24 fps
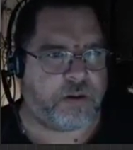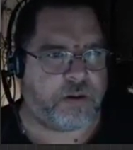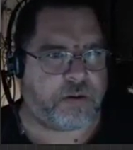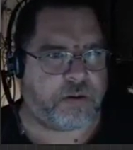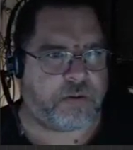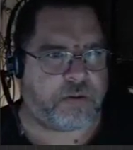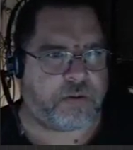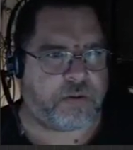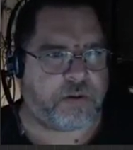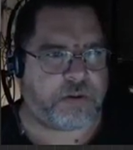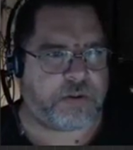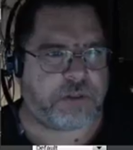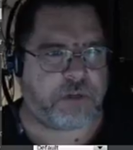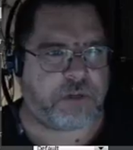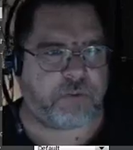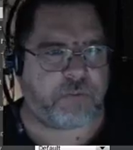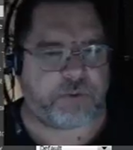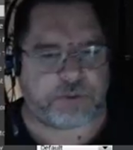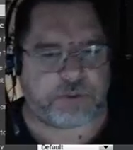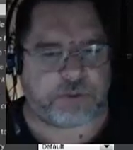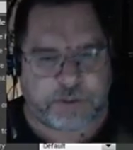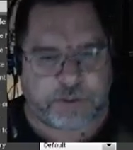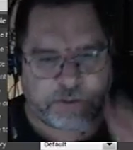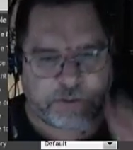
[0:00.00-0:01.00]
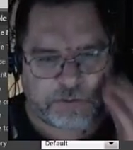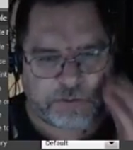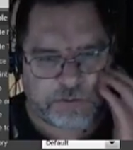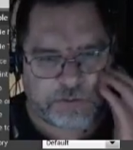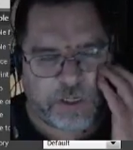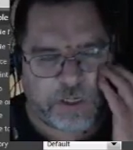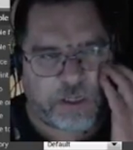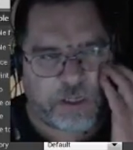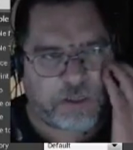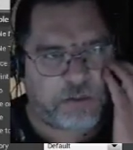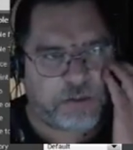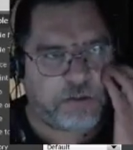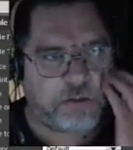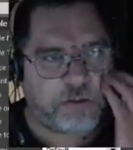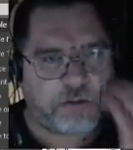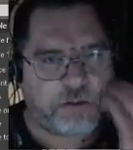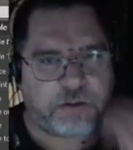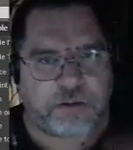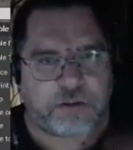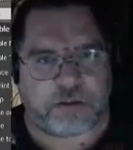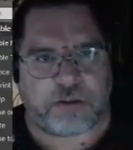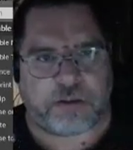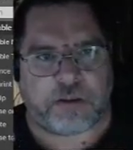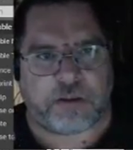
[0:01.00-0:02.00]
crosshair widget is done
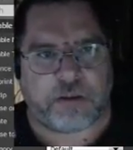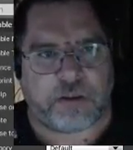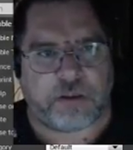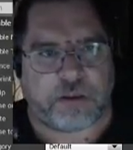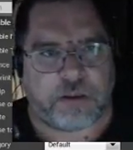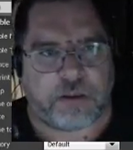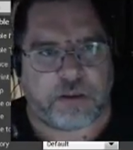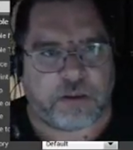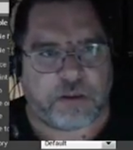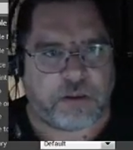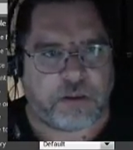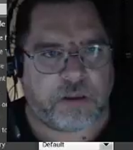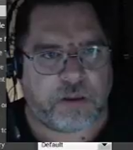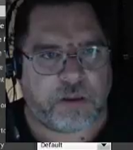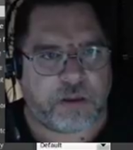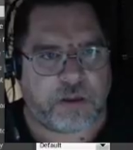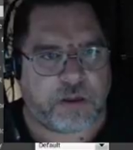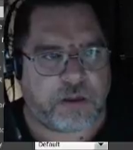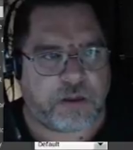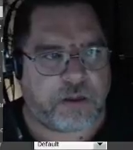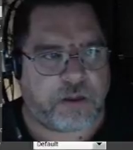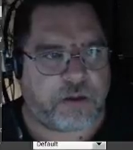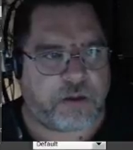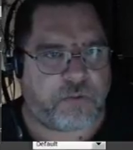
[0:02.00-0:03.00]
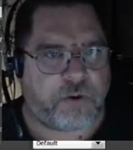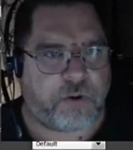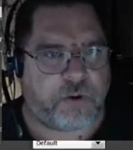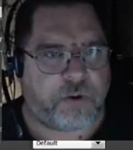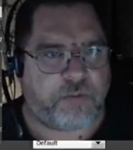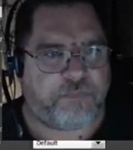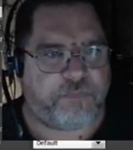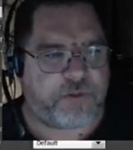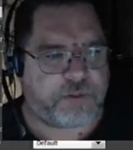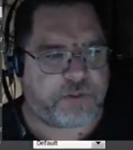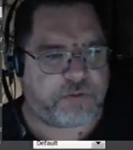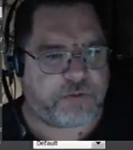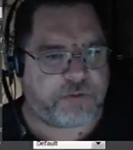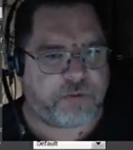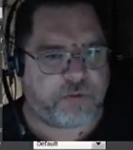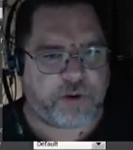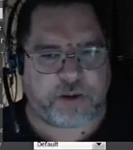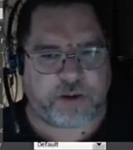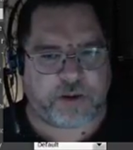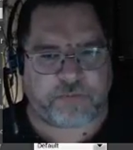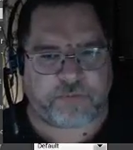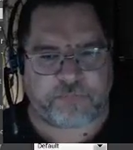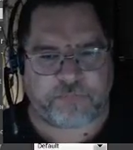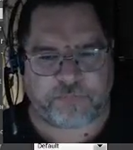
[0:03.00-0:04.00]
go to our event
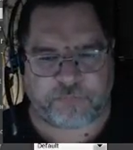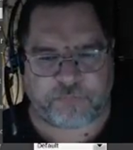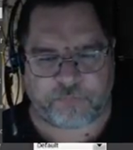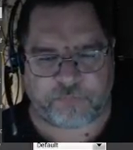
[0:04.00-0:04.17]
graph